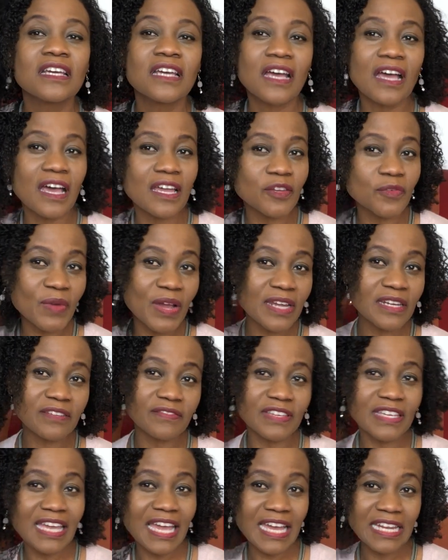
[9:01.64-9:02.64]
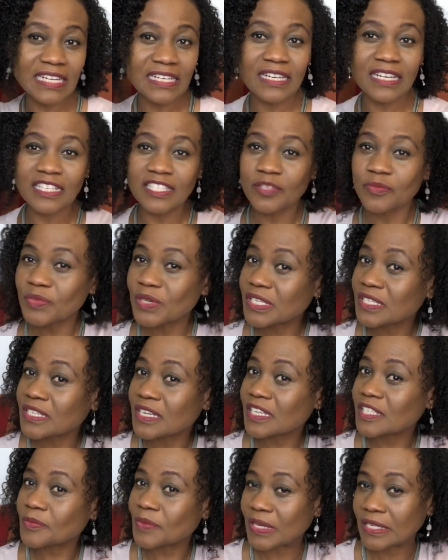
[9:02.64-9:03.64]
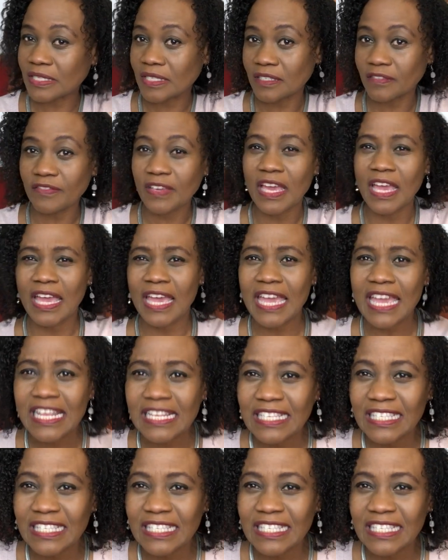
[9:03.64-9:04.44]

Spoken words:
and where I live in Canada is pretty expensive. It